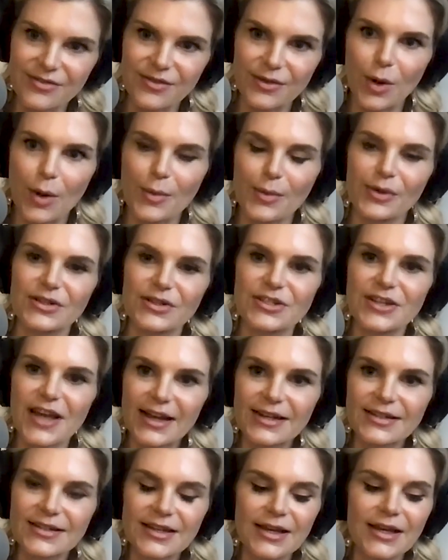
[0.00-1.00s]
and what we
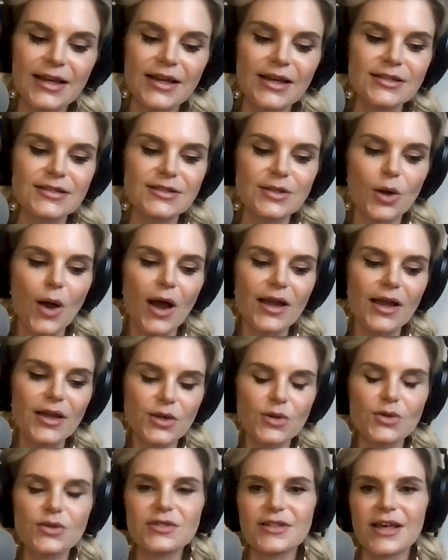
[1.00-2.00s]
project. So I
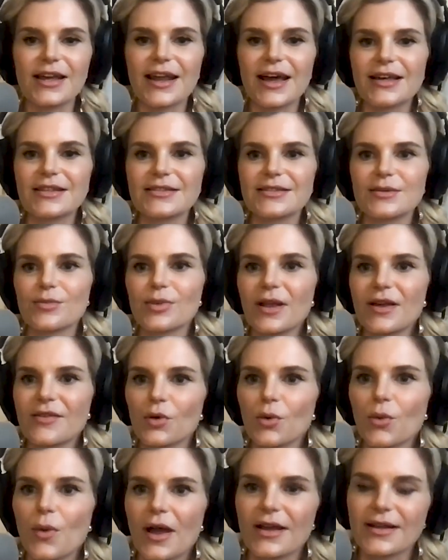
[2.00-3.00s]
use that as a
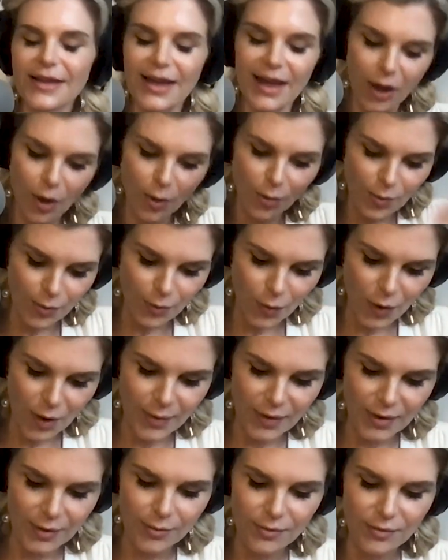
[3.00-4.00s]
playful way to help
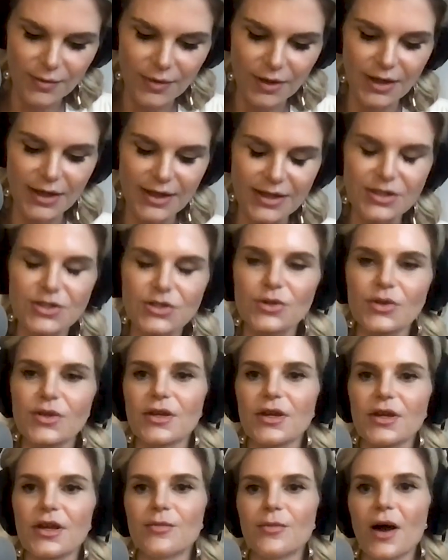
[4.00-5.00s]
women into
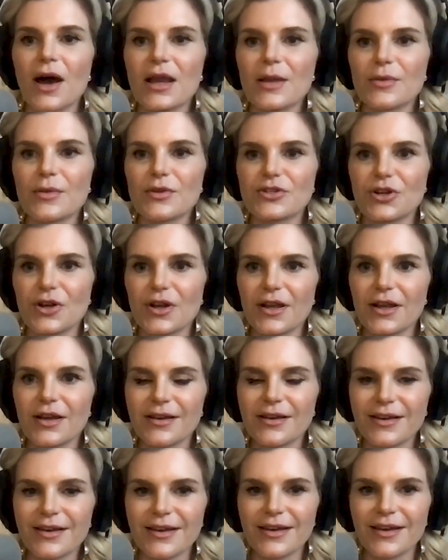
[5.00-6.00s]
the embodiment journey.
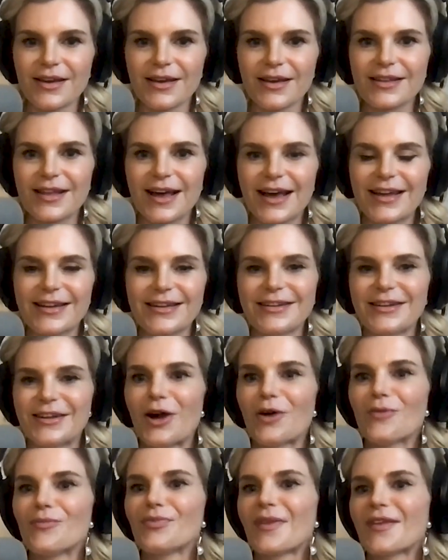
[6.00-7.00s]
That,
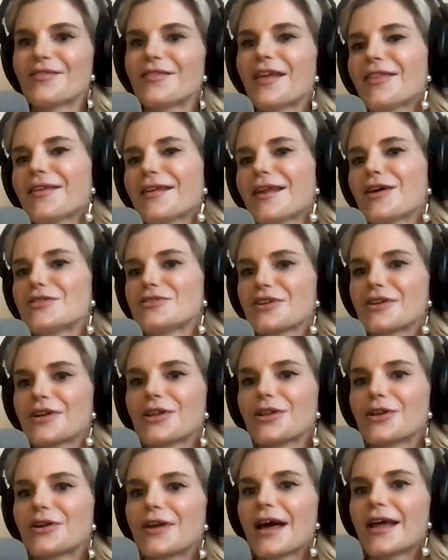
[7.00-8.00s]
if nothing else, you're going
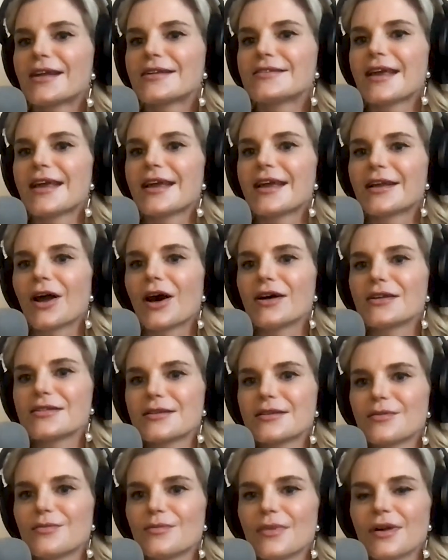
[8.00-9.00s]
to learn how to take an
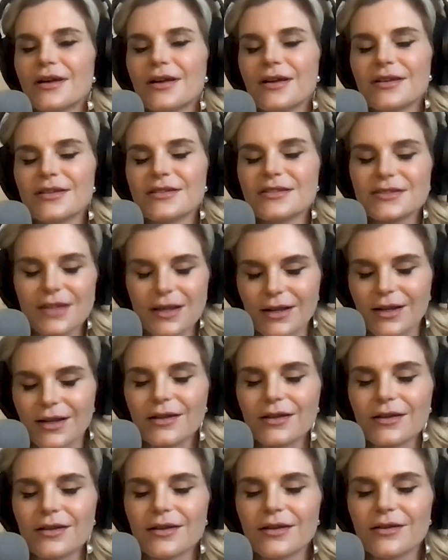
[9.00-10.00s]
awesome,
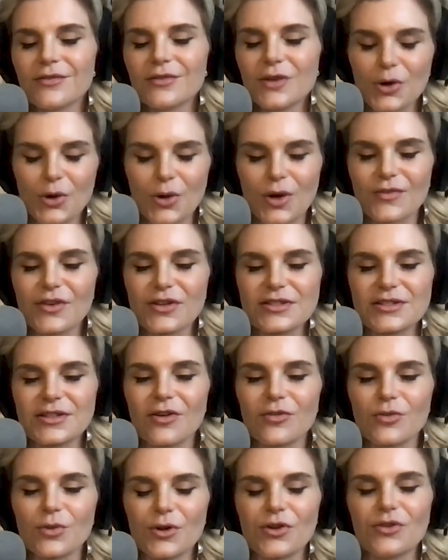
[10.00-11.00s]
stunning photo of
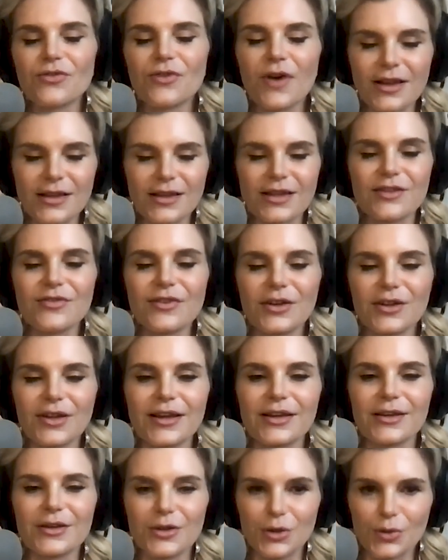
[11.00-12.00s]
yourself where you finally feel
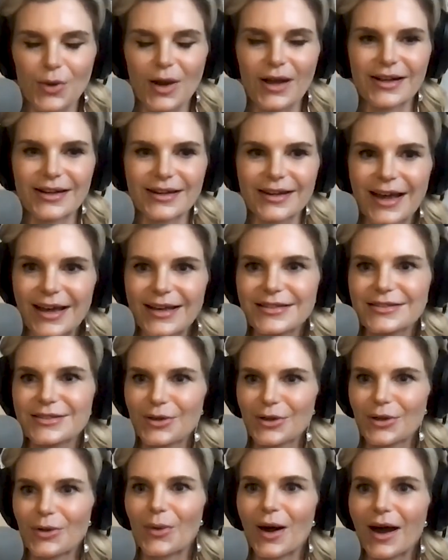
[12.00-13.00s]
like you recognize who
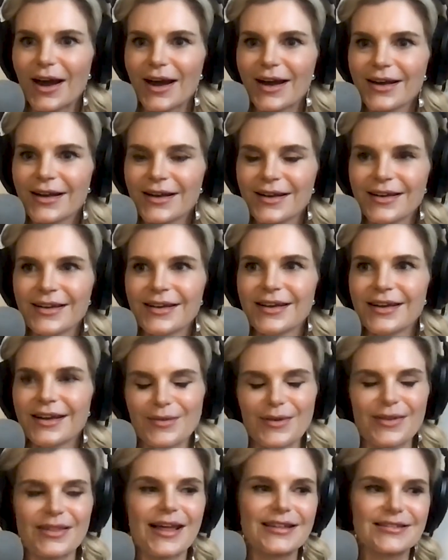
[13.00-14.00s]
you are. I
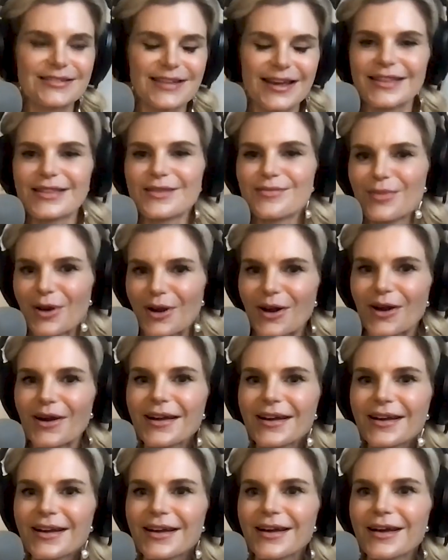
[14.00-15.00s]
mean, that's like the
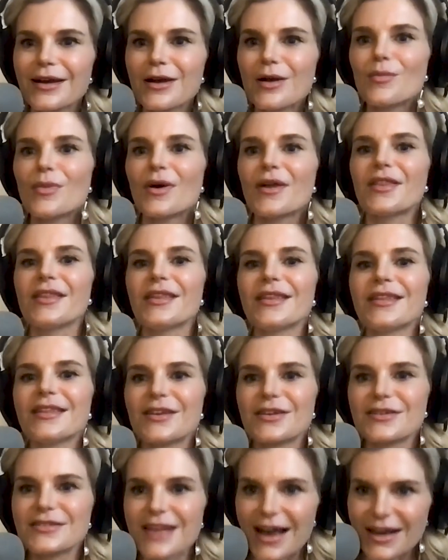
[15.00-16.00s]
perk, but
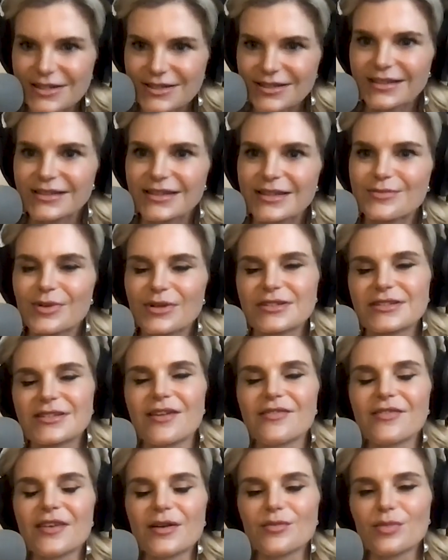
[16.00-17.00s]
there's actually deeper
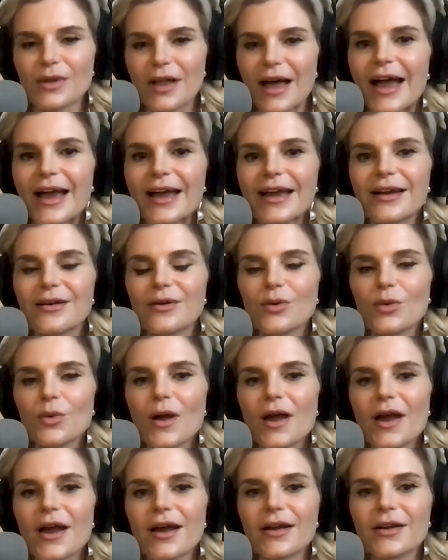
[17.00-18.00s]
stuff at play
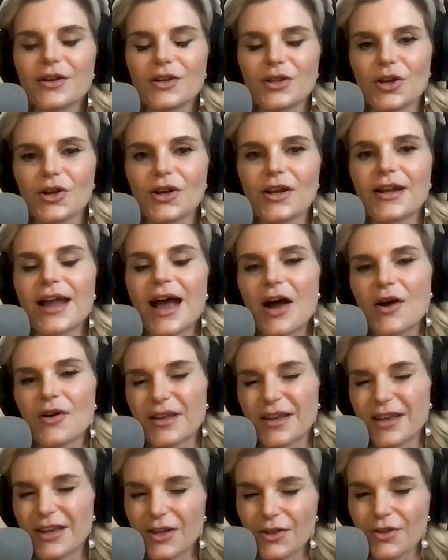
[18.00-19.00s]
where you're learning how to
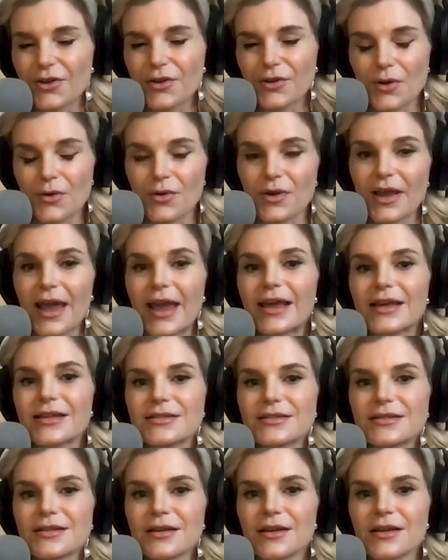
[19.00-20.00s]
heal your own
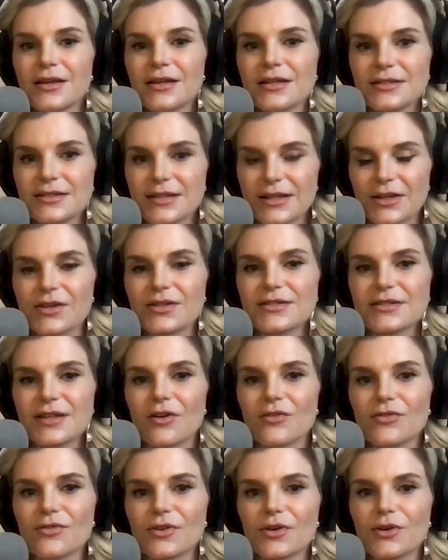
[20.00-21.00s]
gaze, see
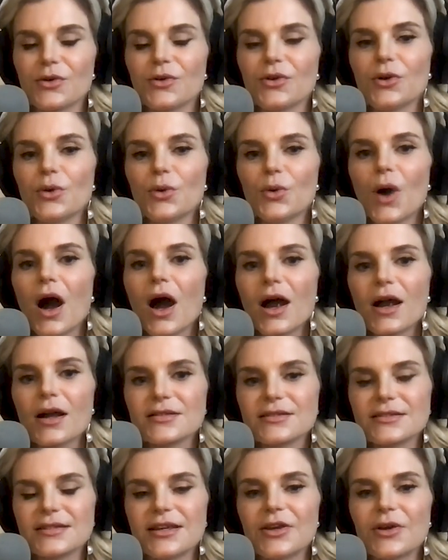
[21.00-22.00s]
yourself for who you are,
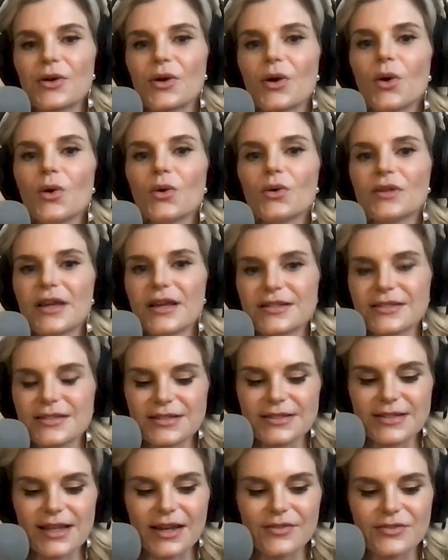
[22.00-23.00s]
see your wholeness,
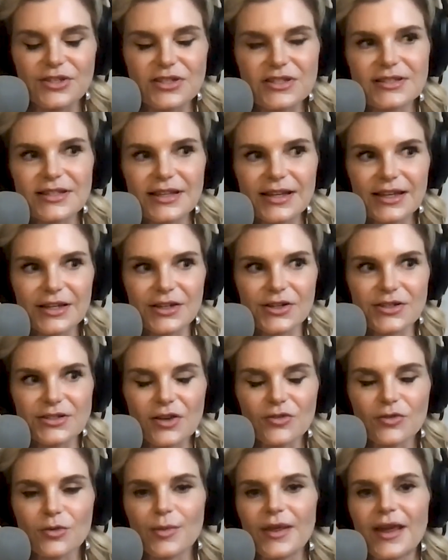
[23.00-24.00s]
instead of just seeing
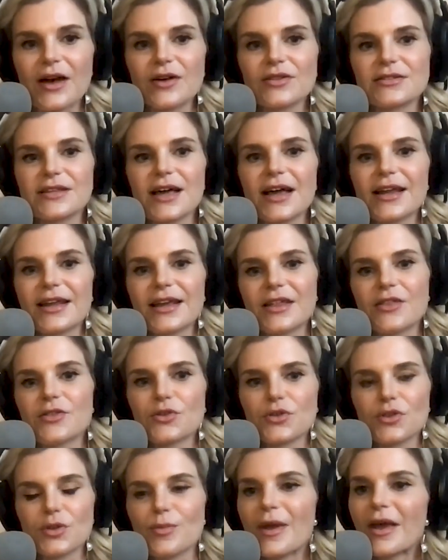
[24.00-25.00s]
yourself from the outside in
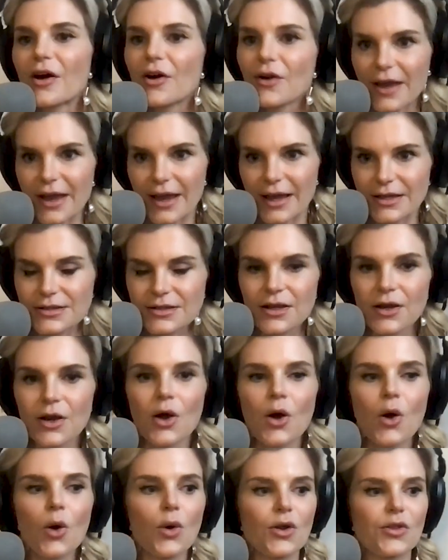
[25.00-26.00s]
through the male gaze
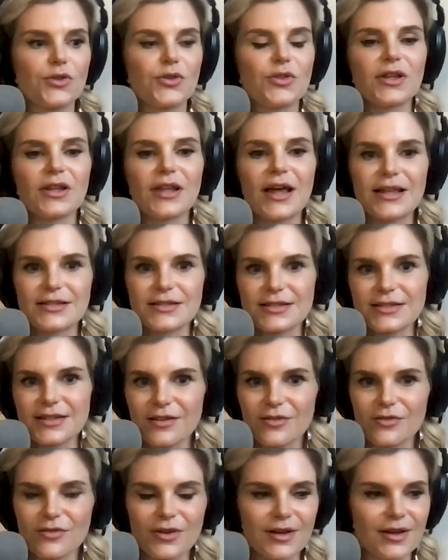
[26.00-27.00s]
or through the lens
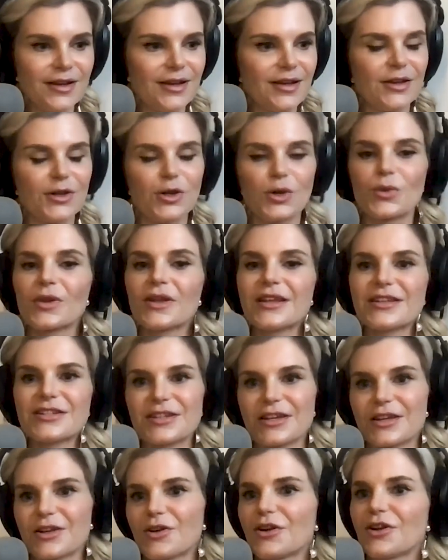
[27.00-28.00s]
of your
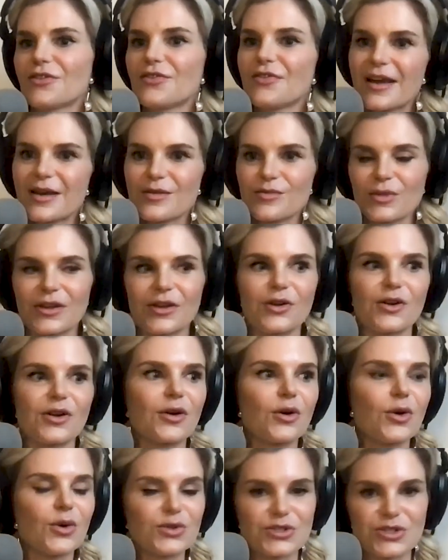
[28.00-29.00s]
religion or your family or
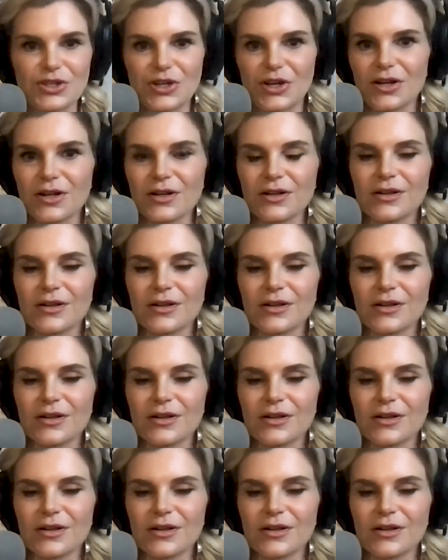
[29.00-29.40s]
culture.